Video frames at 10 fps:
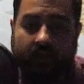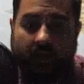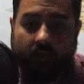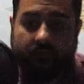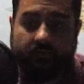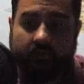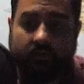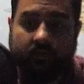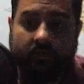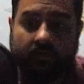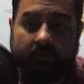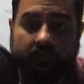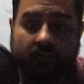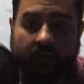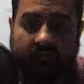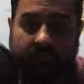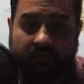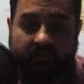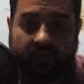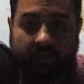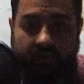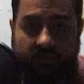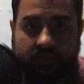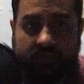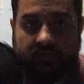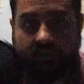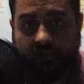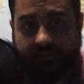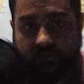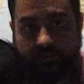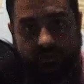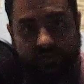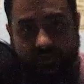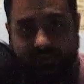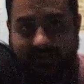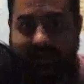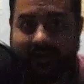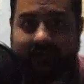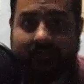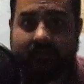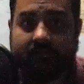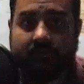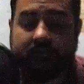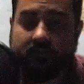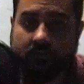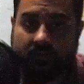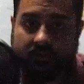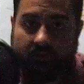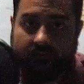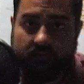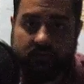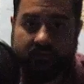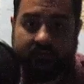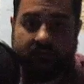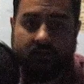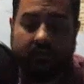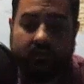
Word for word: However, the government of Bangladesh is also restricting access to these refugees.